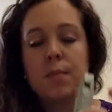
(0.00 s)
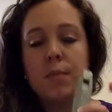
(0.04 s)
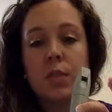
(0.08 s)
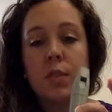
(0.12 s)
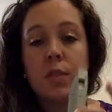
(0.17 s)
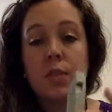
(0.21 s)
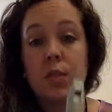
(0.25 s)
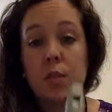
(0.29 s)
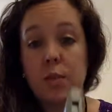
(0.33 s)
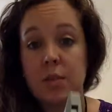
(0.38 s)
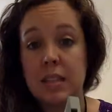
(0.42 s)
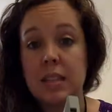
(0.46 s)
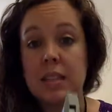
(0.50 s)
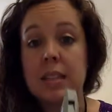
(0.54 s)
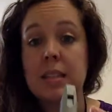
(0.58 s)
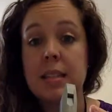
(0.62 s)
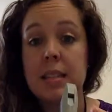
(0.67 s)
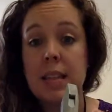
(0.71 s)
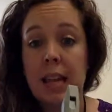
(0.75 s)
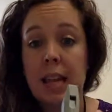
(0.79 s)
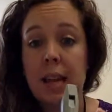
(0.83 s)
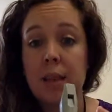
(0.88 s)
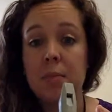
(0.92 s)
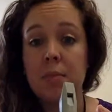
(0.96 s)
So it's the
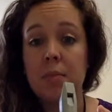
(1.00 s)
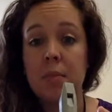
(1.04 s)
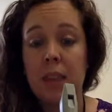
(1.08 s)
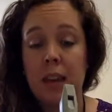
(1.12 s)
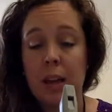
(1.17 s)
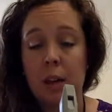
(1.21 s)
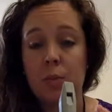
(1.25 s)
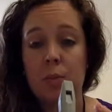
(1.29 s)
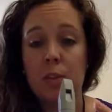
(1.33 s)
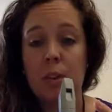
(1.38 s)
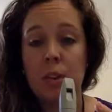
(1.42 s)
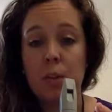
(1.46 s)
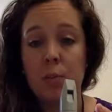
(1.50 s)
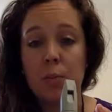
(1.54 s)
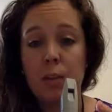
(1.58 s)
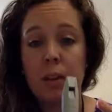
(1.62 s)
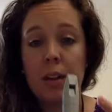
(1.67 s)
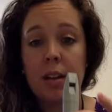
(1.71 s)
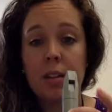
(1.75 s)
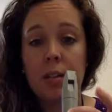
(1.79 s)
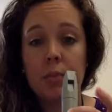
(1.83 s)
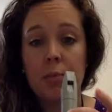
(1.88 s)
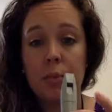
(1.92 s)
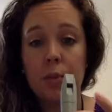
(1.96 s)
same thing when you
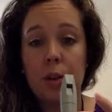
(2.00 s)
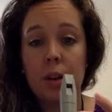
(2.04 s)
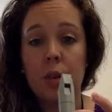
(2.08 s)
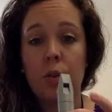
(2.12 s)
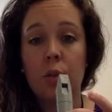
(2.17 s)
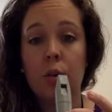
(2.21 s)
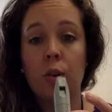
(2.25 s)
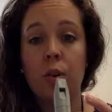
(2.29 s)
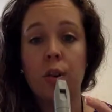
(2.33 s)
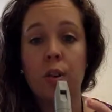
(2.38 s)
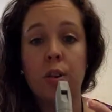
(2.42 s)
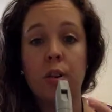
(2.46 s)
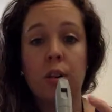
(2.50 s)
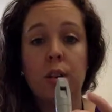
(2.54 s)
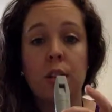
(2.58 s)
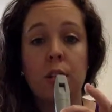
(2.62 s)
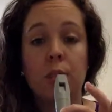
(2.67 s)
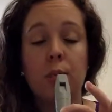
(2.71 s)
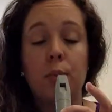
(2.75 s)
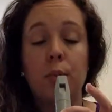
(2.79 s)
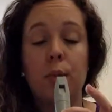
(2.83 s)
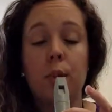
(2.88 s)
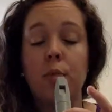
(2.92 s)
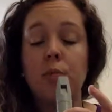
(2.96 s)
play the precorder. You're going to
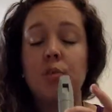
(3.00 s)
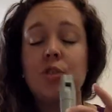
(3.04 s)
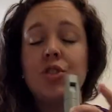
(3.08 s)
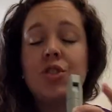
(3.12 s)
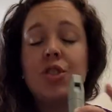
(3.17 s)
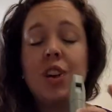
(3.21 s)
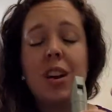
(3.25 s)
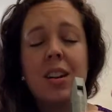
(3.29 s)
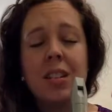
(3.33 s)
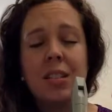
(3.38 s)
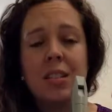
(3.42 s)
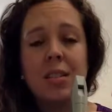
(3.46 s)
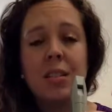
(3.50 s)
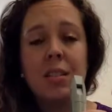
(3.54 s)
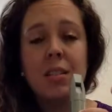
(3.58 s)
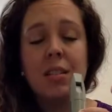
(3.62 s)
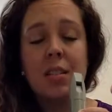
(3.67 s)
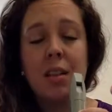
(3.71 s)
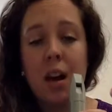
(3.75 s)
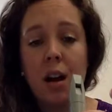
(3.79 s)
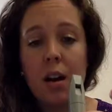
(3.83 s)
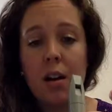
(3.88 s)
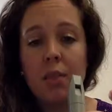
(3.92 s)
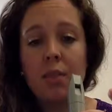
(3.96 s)
blow just
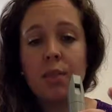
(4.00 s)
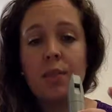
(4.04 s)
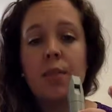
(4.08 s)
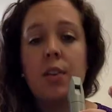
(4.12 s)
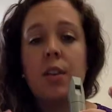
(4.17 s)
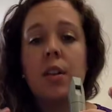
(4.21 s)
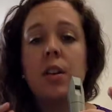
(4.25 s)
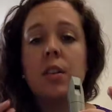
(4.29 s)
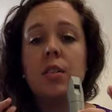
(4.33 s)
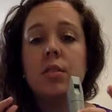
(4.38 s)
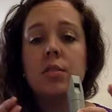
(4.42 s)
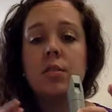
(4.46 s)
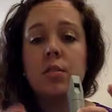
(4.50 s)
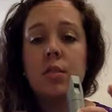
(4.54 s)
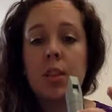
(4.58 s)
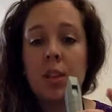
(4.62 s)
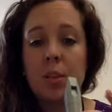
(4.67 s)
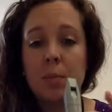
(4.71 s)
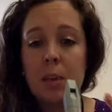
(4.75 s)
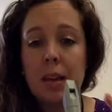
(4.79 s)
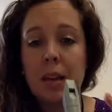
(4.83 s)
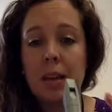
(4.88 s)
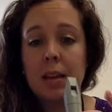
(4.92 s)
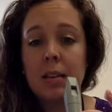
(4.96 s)
enough so that you
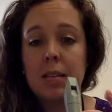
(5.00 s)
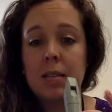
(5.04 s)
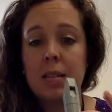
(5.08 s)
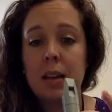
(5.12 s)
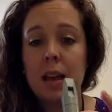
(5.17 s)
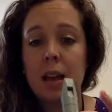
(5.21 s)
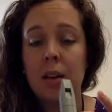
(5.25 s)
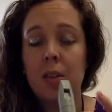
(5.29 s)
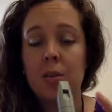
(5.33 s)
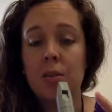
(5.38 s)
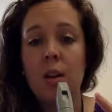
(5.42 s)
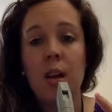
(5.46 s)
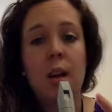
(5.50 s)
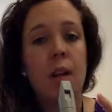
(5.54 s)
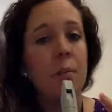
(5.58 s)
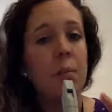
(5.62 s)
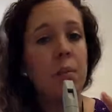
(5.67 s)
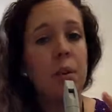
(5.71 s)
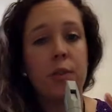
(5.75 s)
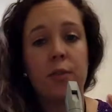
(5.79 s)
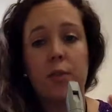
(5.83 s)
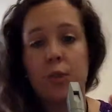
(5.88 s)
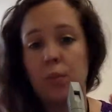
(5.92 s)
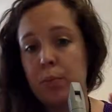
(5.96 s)
make a sound,
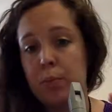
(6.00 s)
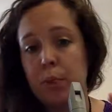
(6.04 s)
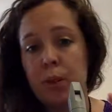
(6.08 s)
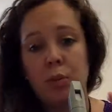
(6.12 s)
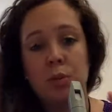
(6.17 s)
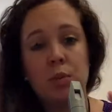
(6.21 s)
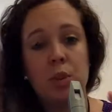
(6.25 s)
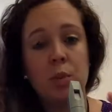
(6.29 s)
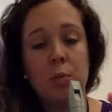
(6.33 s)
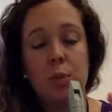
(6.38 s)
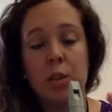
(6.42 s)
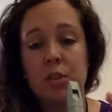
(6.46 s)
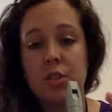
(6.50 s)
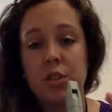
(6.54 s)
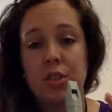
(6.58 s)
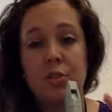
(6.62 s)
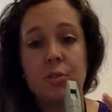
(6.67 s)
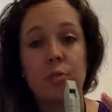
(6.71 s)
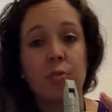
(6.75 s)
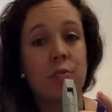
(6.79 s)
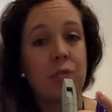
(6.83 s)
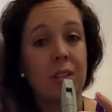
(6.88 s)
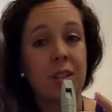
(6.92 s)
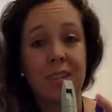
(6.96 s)
but if you blow too much, it's
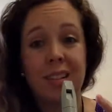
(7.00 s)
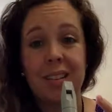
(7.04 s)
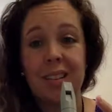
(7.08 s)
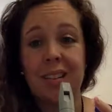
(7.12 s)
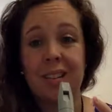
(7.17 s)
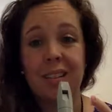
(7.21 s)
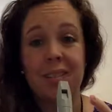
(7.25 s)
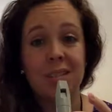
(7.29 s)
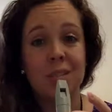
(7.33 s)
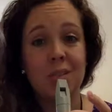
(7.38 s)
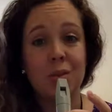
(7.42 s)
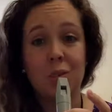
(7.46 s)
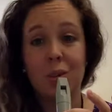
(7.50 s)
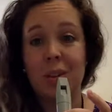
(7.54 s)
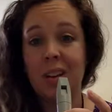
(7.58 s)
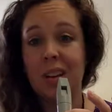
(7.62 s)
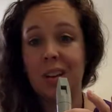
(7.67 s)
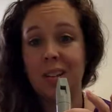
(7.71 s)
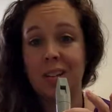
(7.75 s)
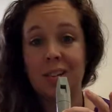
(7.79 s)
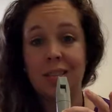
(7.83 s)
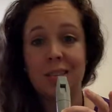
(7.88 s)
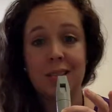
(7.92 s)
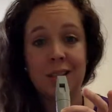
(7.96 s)
really going to squeak
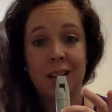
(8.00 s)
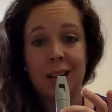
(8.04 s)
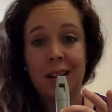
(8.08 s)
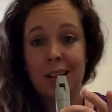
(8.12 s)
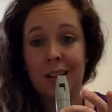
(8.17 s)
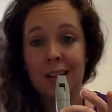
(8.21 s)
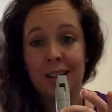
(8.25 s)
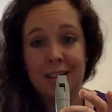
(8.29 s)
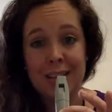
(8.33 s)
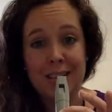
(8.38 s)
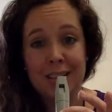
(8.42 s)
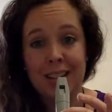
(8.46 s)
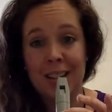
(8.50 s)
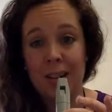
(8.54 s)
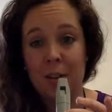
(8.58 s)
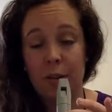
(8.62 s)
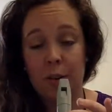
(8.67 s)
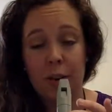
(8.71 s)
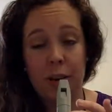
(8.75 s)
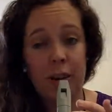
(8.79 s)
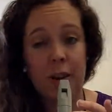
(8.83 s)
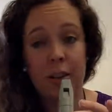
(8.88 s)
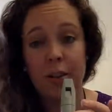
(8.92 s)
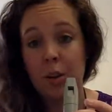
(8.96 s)
and it's not going to sound
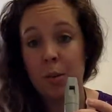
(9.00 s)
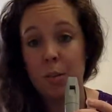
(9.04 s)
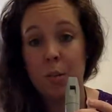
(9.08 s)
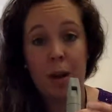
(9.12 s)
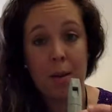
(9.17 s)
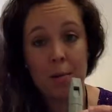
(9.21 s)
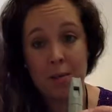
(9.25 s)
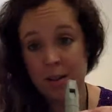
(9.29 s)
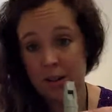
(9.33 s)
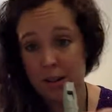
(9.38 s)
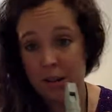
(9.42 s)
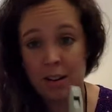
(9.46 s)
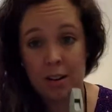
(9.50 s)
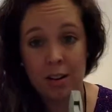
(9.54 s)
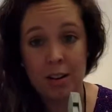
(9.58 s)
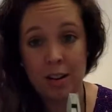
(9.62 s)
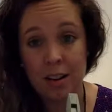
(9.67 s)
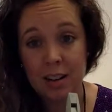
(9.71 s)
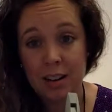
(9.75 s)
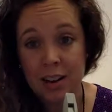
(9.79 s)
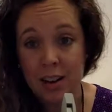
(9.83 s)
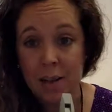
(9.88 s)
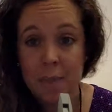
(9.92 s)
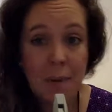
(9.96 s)
great, and your mom and dad are going
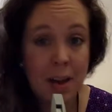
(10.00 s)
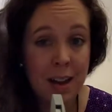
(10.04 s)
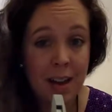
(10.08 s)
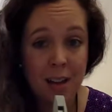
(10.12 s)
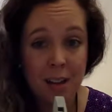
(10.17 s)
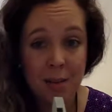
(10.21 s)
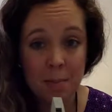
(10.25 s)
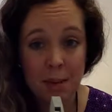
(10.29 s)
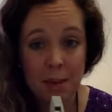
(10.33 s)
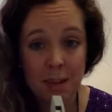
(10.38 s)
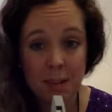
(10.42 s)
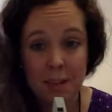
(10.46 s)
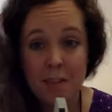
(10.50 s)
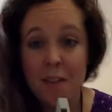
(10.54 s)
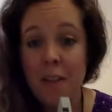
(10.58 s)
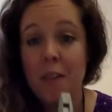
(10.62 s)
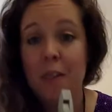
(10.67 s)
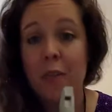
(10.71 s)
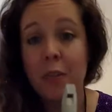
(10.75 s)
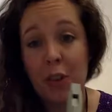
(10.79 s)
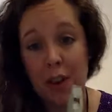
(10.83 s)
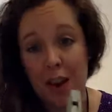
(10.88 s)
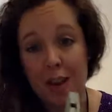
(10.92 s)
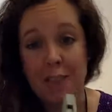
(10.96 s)
to get mad at me
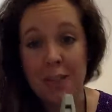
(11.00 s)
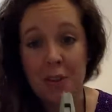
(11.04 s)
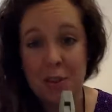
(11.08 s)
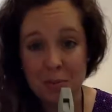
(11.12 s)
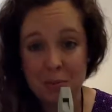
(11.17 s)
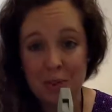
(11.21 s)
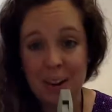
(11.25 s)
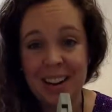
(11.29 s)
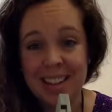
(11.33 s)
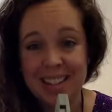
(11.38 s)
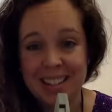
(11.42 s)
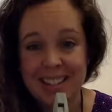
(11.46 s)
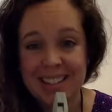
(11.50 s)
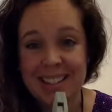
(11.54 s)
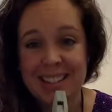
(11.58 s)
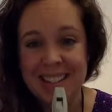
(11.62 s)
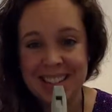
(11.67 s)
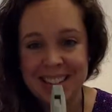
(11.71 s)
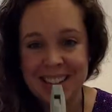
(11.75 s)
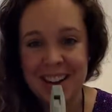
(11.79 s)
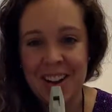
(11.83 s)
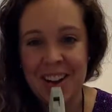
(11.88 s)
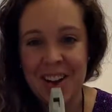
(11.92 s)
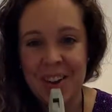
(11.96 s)
for having you practice
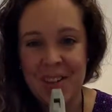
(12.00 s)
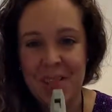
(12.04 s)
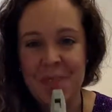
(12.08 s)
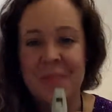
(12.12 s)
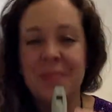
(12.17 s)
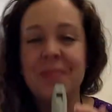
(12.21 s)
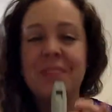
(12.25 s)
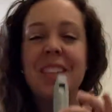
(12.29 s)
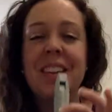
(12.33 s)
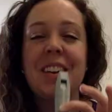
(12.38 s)
these at home.